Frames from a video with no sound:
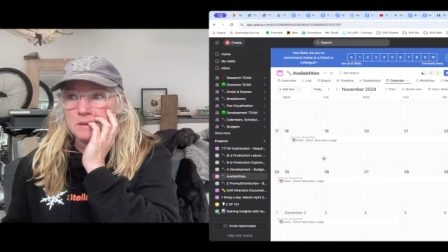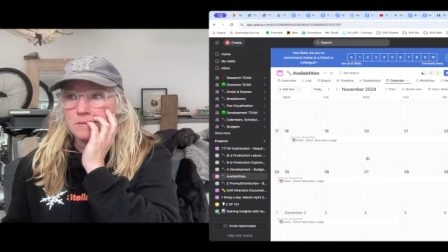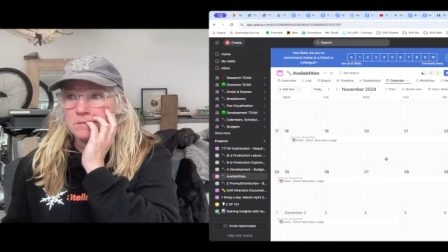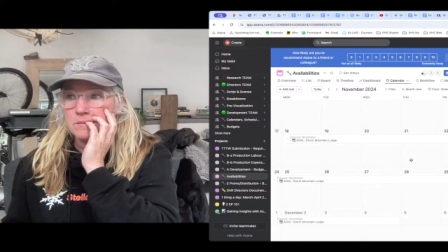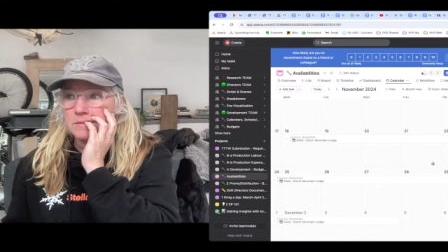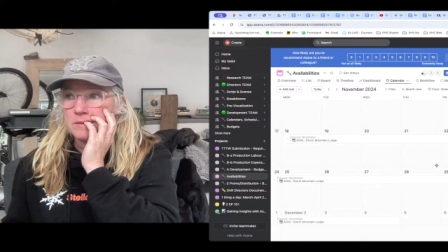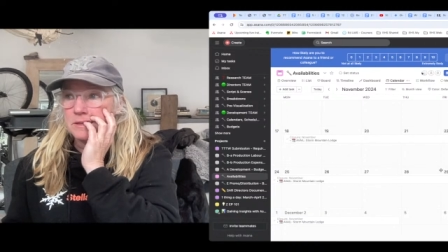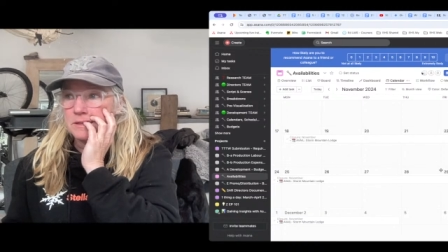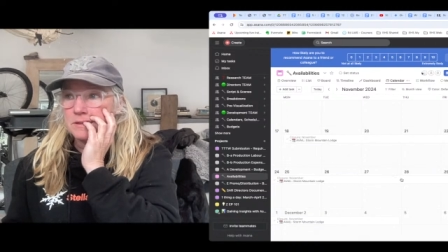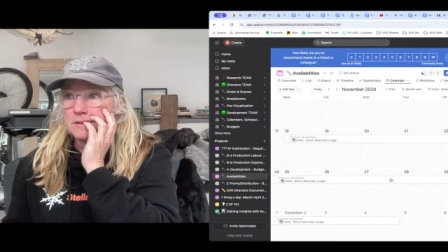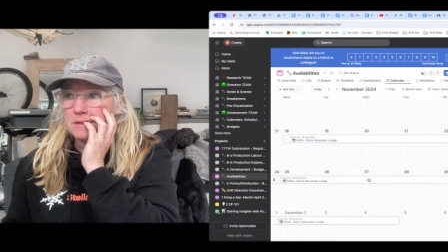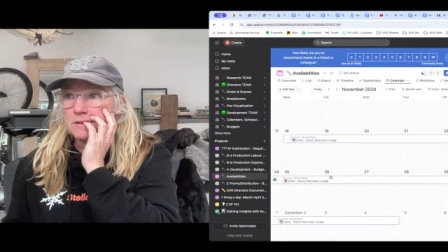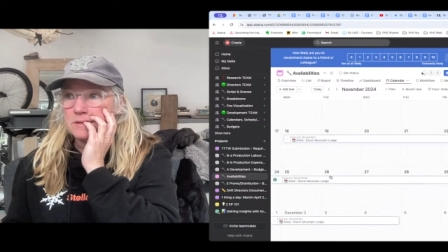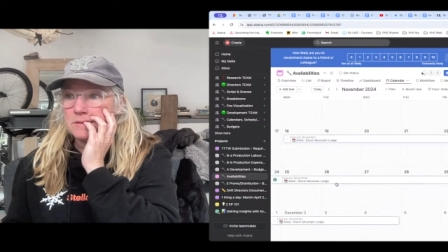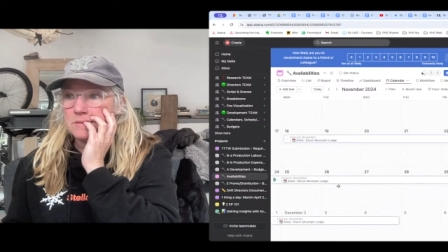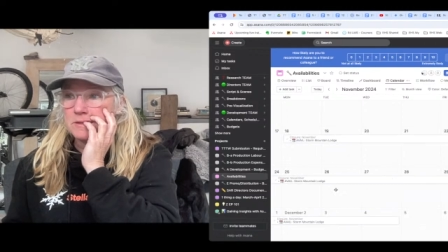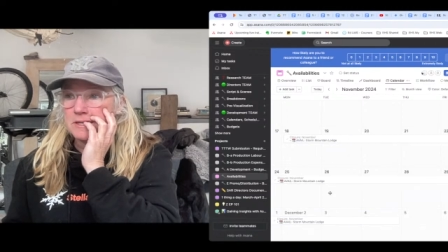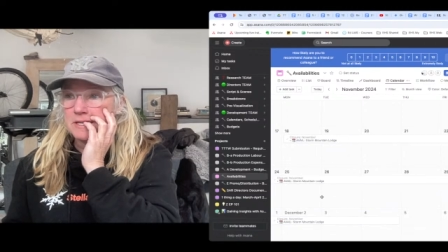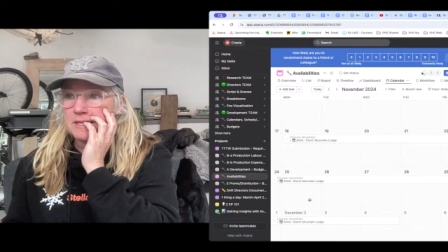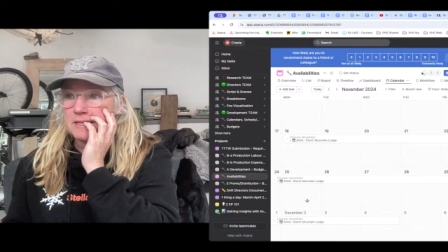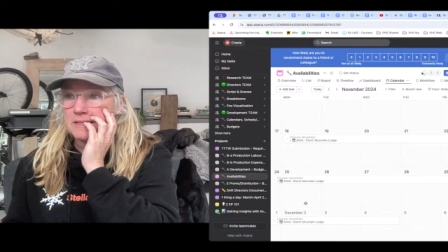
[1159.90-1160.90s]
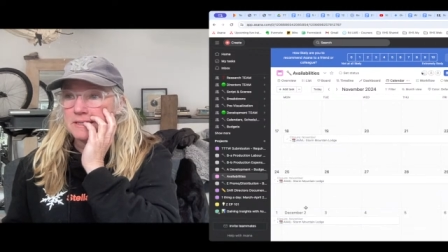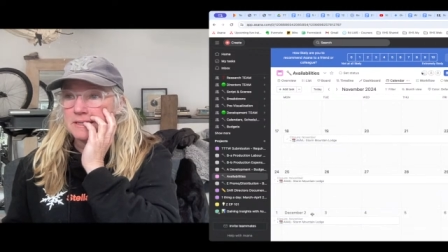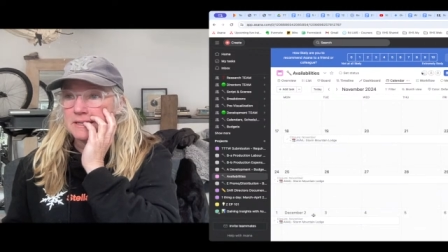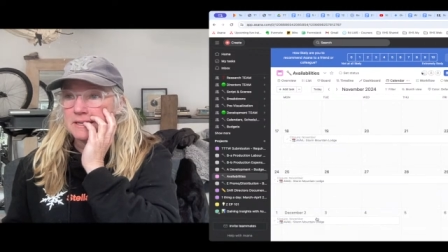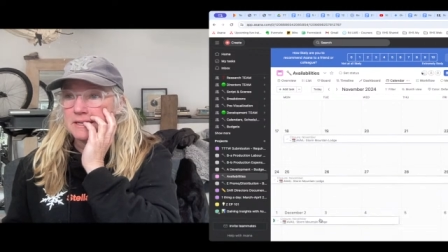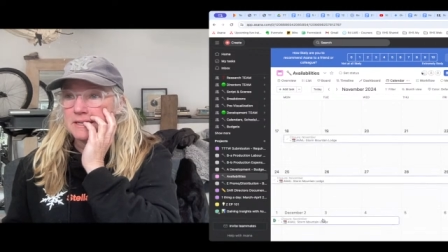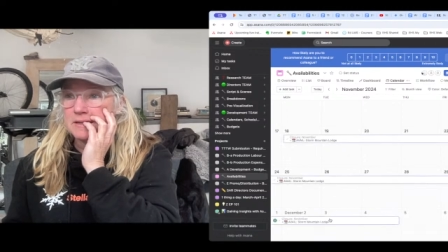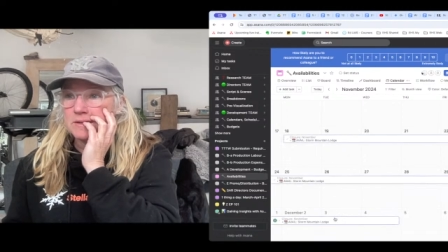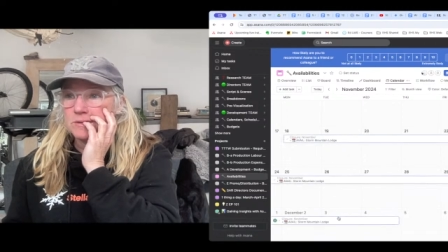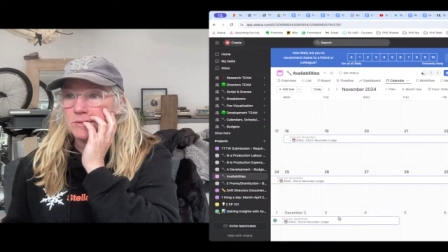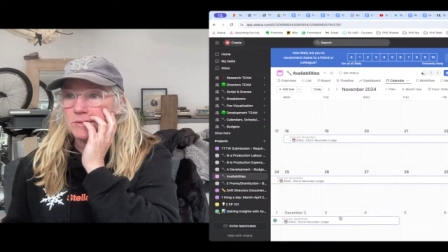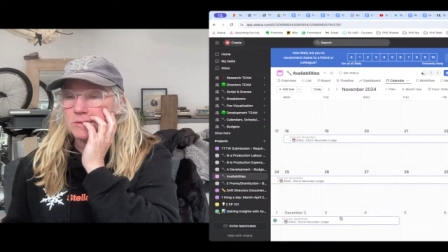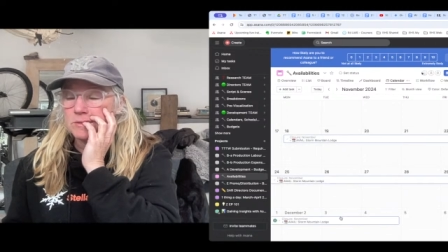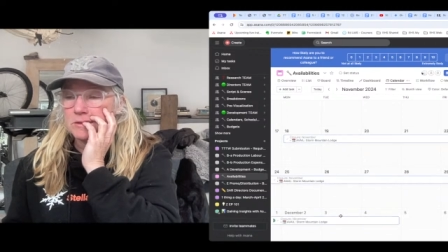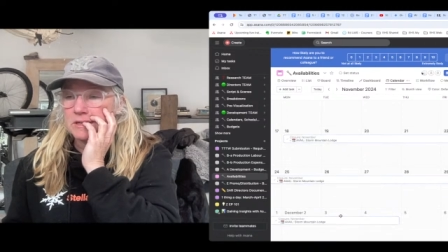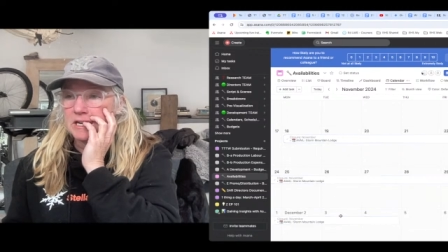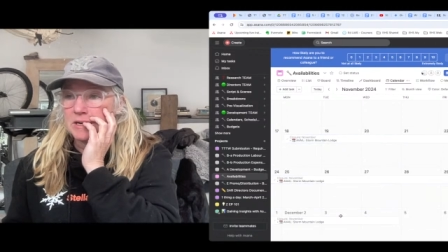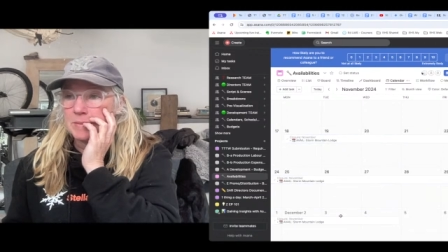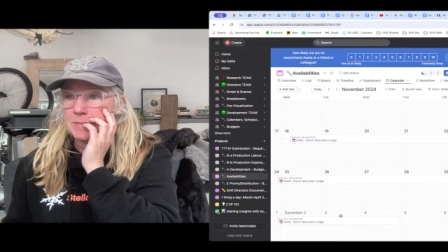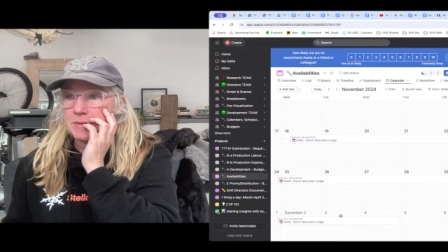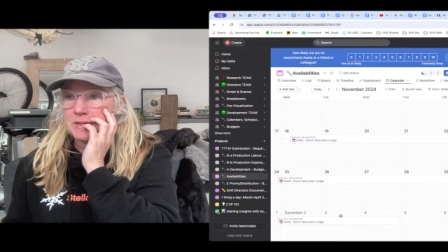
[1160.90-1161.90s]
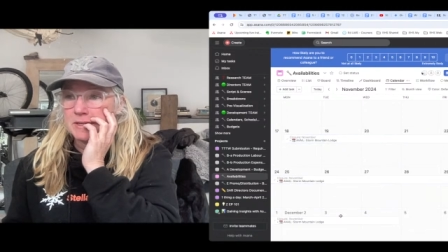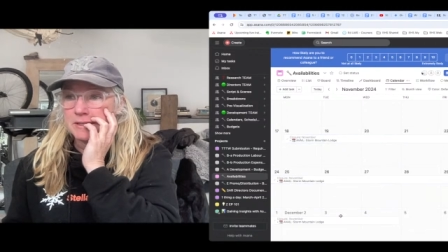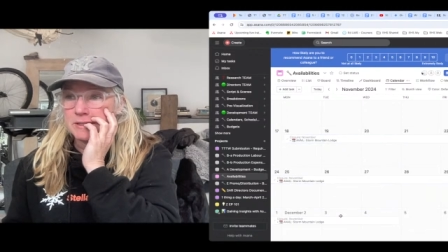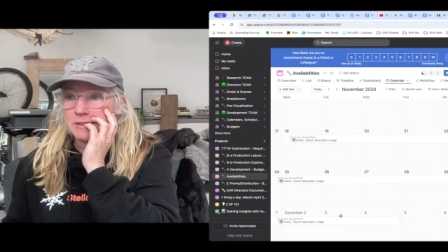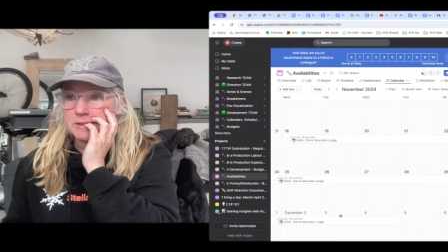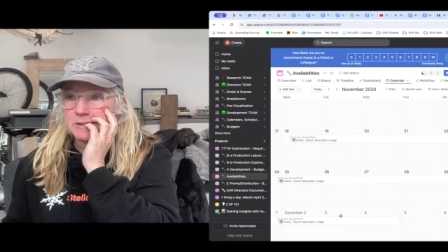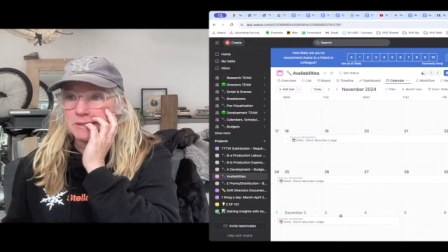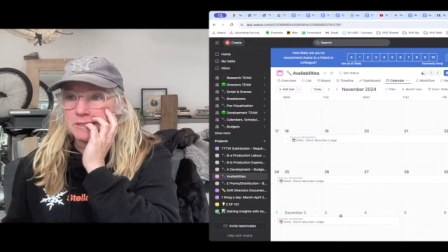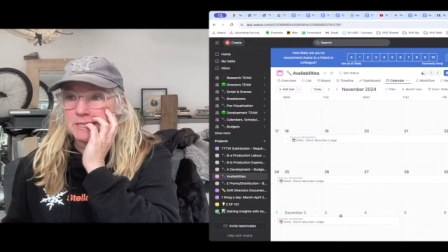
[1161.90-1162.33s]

we need 2 weeks, and those are a couple extra